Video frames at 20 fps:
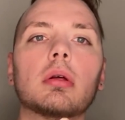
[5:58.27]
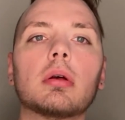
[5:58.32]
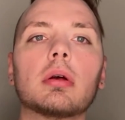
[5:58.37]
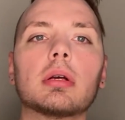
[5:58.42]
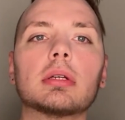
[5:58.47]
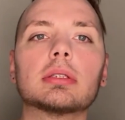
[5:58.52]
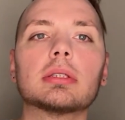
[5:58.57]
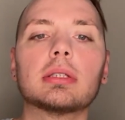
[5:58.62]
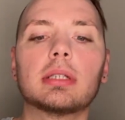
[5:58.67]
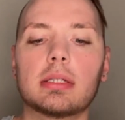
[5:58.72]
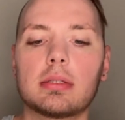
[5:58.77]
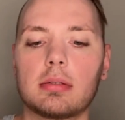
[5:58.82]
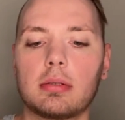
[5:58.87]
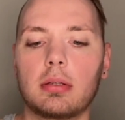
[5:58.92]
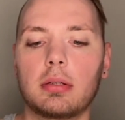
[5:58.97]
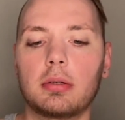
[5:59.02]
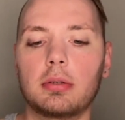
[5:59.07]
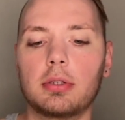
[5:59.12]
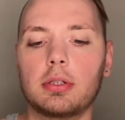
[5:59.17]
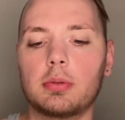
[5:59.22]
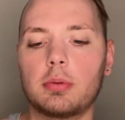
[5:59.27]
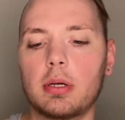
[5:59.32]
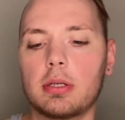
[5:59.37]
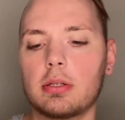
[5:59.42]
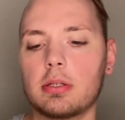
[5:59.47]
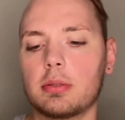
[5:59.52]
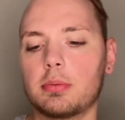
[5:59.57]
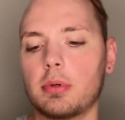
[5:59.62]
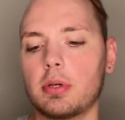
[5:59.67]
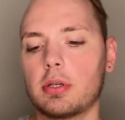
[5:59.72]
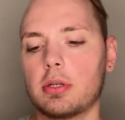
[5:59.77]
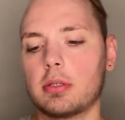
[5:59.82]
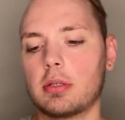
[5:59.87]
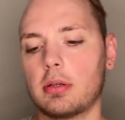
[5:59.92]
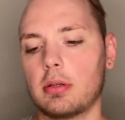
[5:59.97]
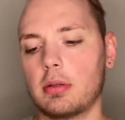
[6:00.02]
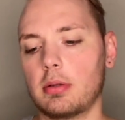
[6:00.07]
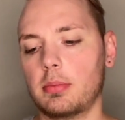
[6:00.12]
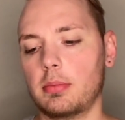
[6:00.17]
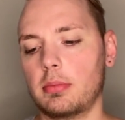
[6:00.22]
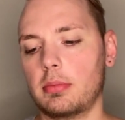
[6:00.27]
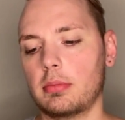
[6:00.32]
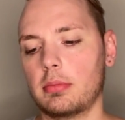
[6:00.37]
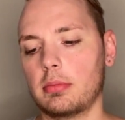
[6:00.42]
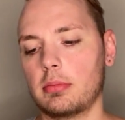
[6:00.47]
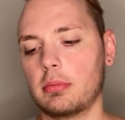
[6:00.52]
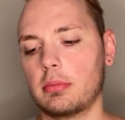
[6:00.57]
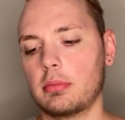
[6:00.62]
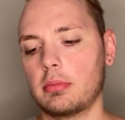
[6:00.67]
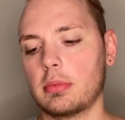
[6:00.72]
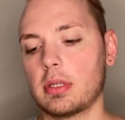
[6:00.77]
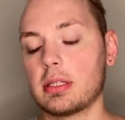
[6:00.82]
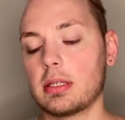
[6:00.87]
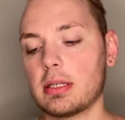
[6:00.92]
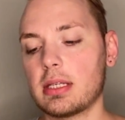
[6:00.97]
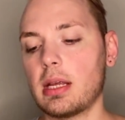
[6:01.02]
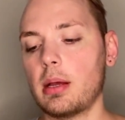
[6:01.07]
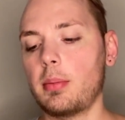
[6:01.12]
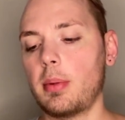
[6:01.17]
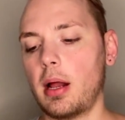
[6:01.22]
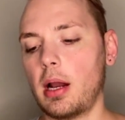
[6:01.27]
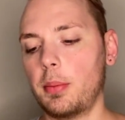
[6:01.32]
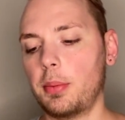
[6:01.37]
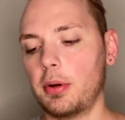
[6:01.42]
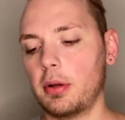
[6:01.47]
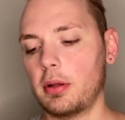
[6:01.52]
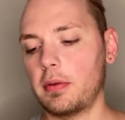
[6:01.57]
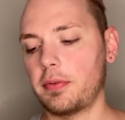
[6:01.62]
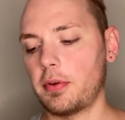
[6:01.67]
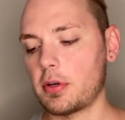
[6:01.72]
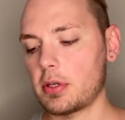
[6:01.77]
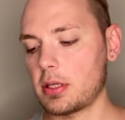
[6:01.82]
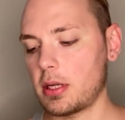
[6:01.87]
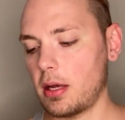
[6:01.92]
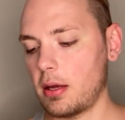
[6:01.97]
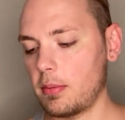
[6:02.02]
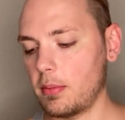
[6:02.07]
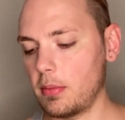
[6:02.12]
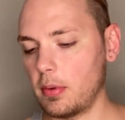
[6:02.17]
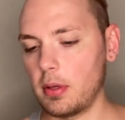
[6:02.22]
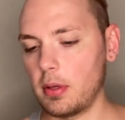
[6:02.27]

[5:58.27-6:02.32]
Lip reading: Okay, so that's literally twice as much as it. It's the same amount I put on the first time.